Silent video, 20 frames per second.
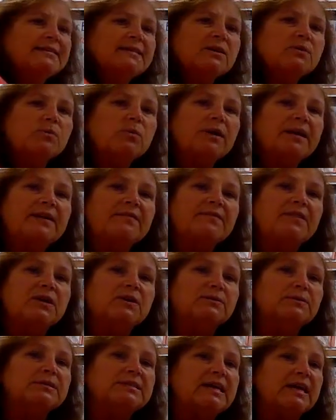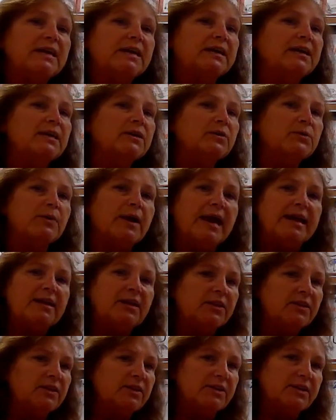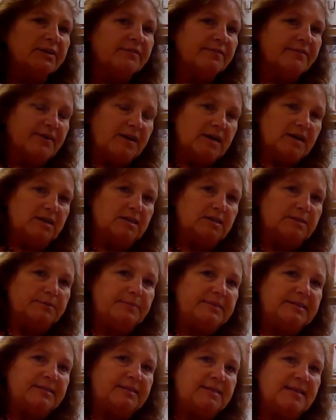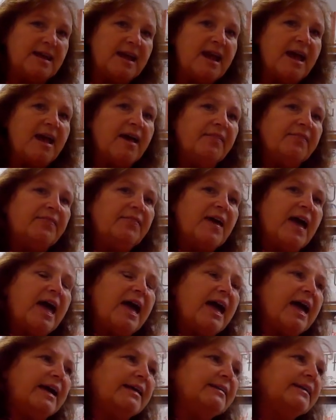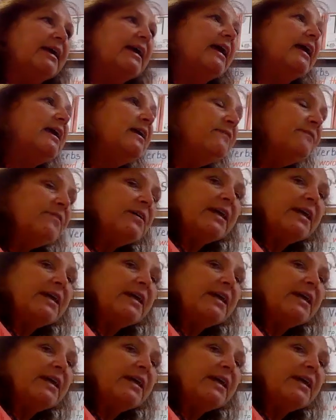it one of those irregular verbs that if it